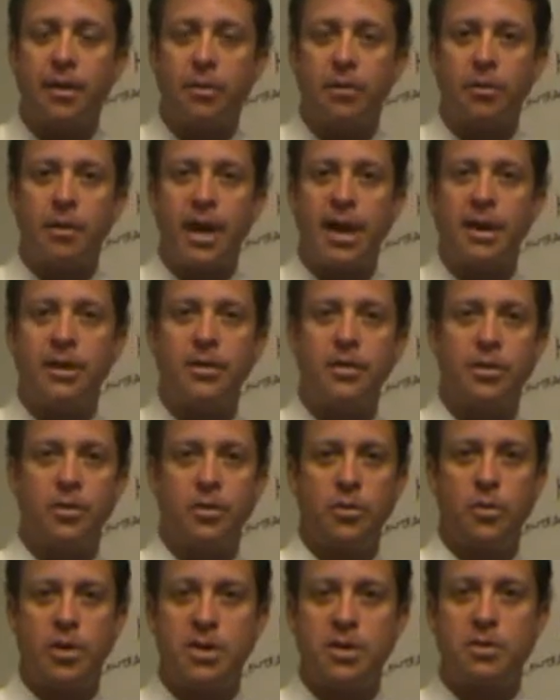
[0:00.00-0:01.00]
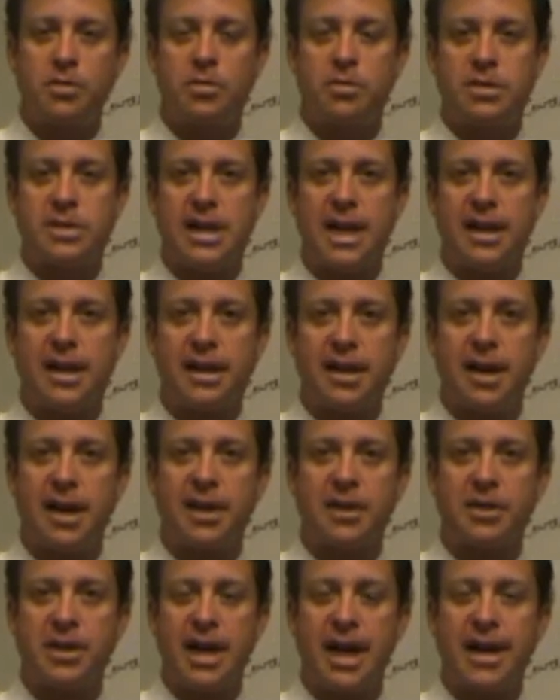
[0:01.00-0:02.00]
right when you sign a
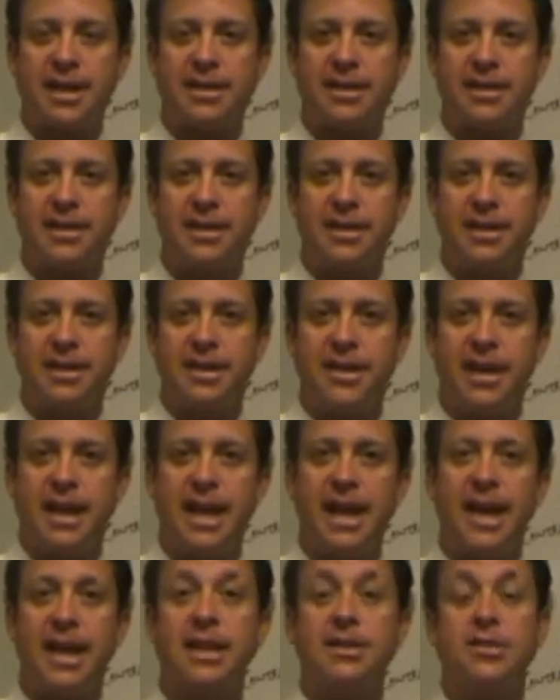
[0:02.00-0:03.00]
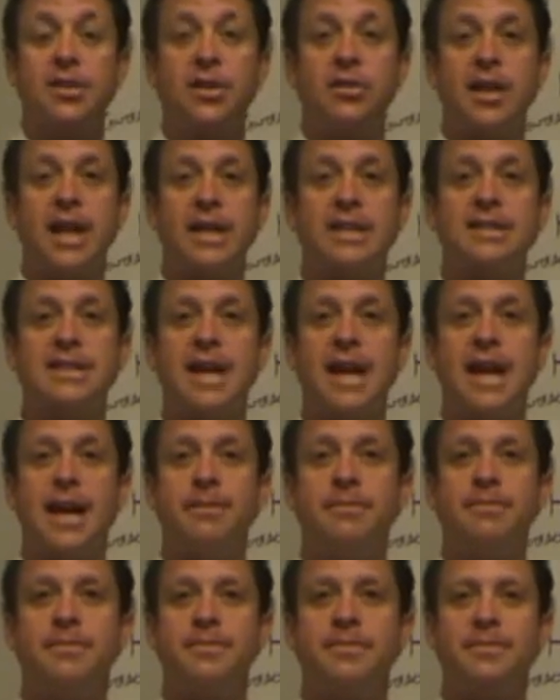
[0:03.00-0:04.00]
contract. And until next
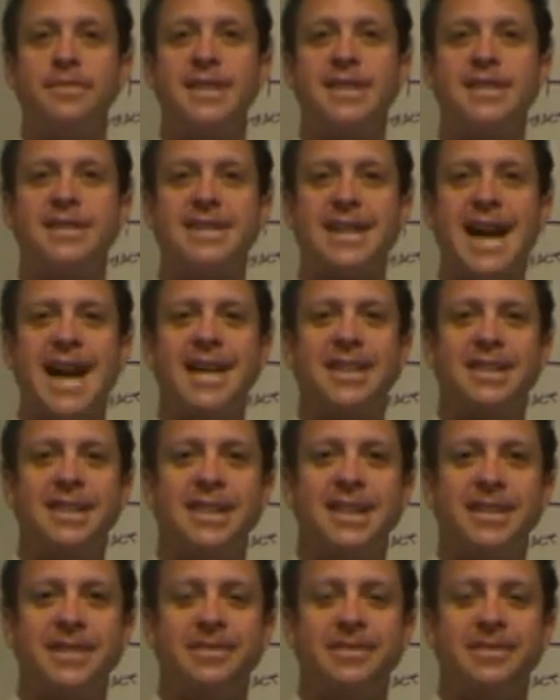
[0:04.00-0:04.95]
time, this is Ashley.